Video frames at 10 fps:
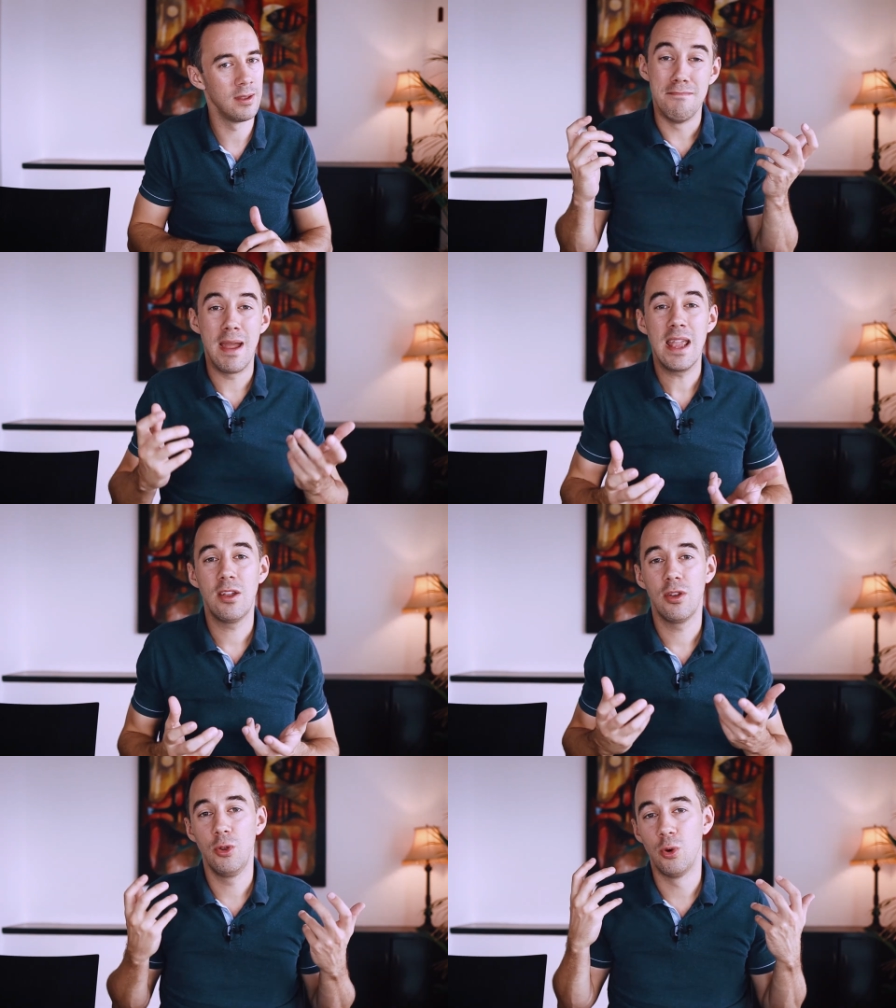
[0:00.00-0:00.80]
make
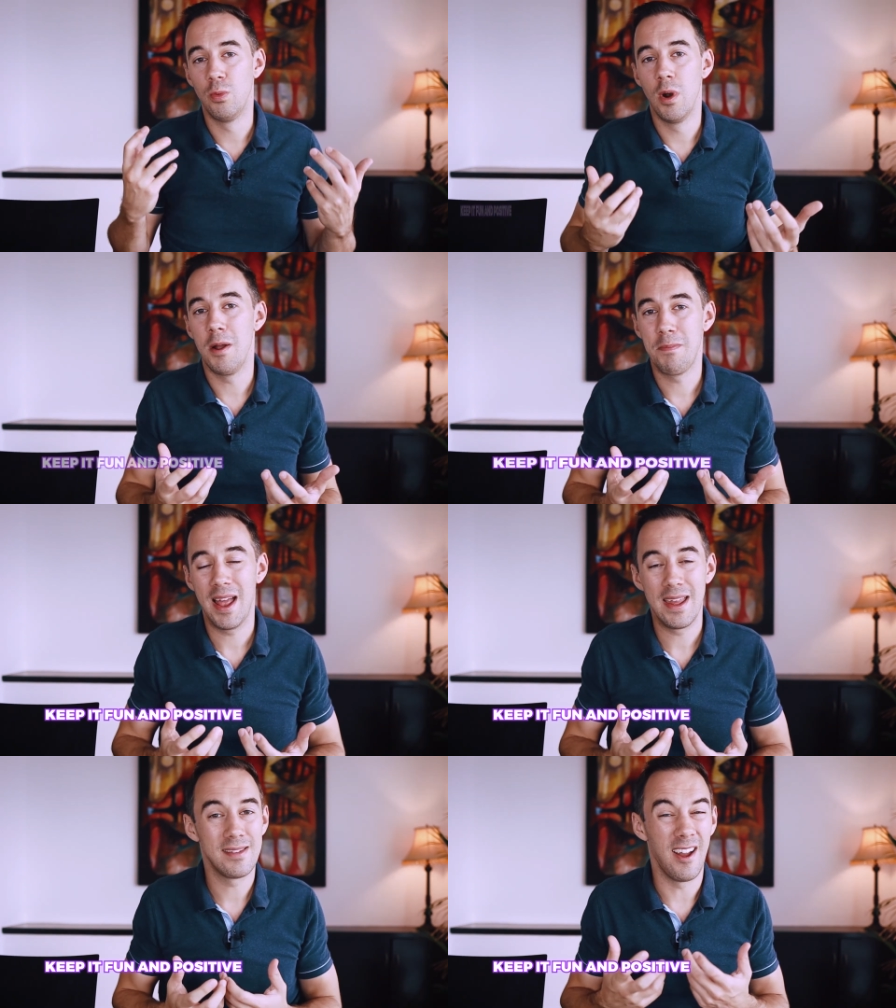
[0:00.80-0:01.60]
your
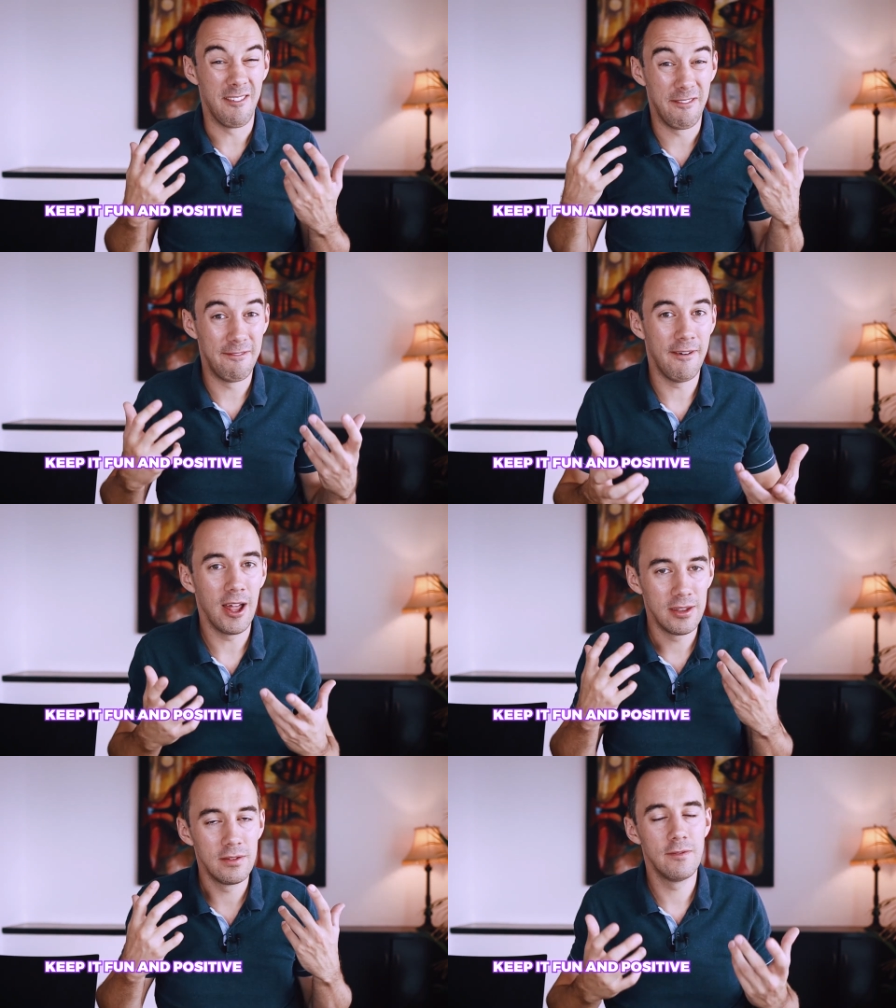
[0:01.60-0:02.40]
workplace a
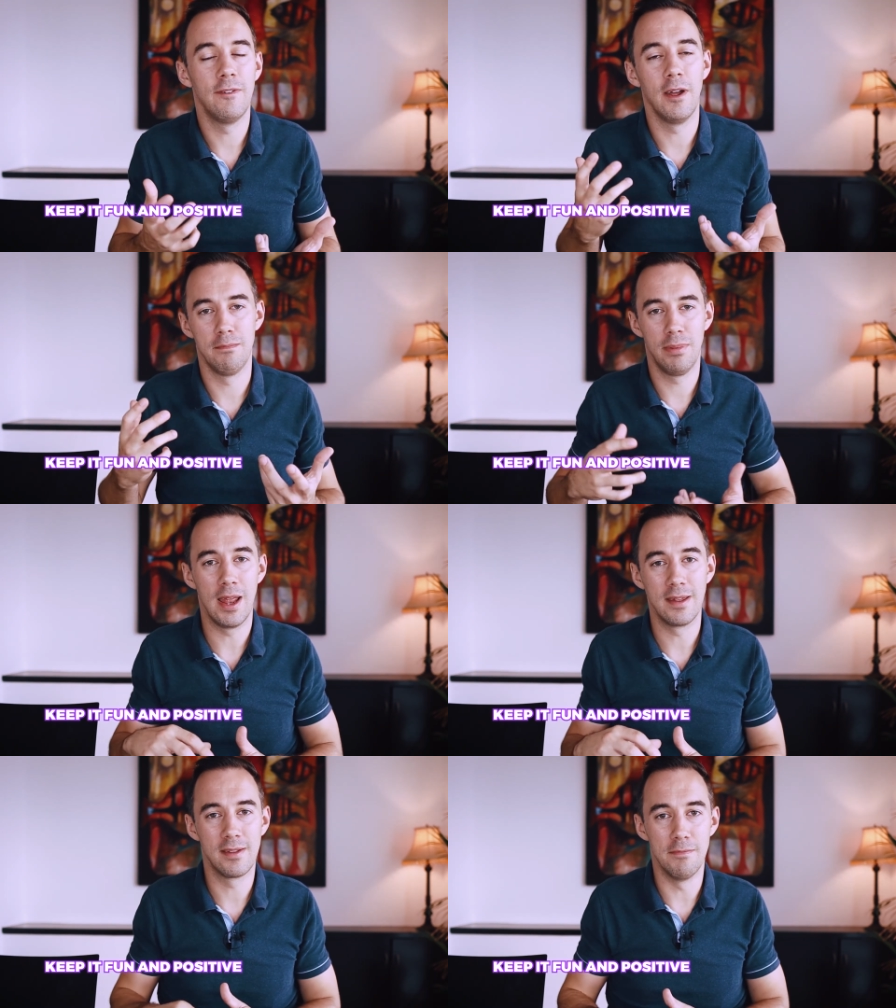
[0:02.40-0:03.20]
fun, fun
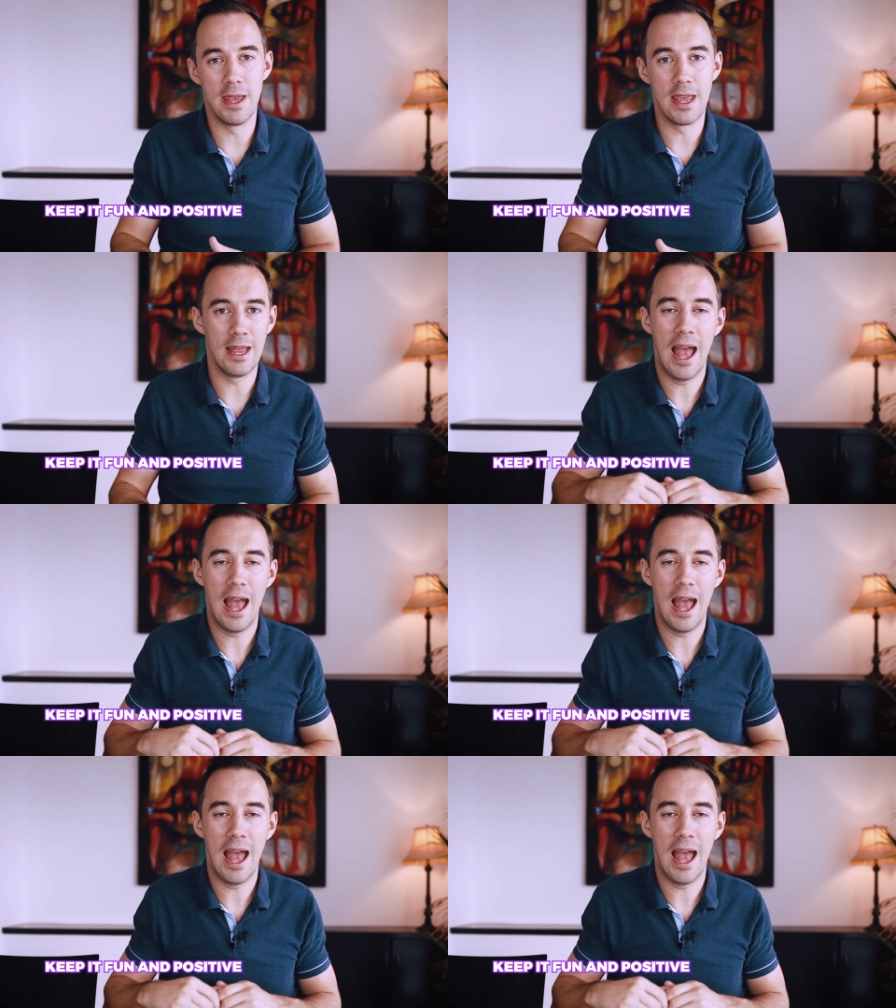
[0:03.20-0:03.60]
place to be.